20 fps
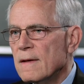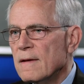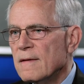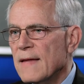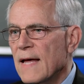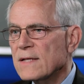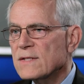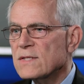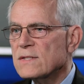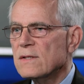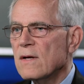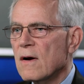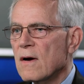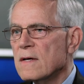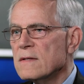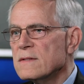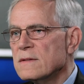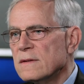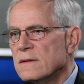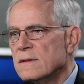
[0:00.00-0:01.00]
That
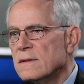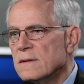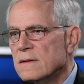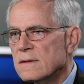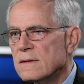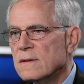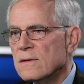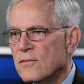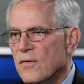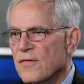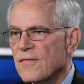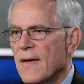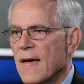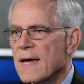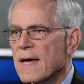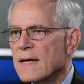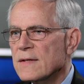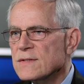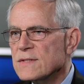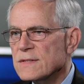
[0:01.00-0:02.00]
start with
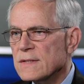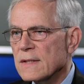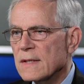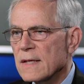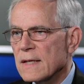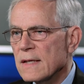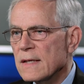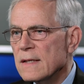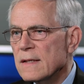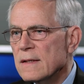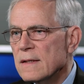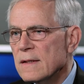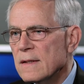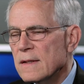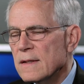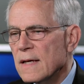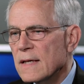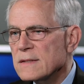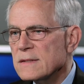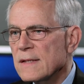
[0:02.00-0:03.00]
ASCE
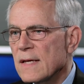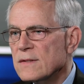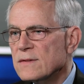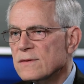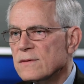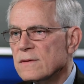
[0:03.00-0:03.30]
has led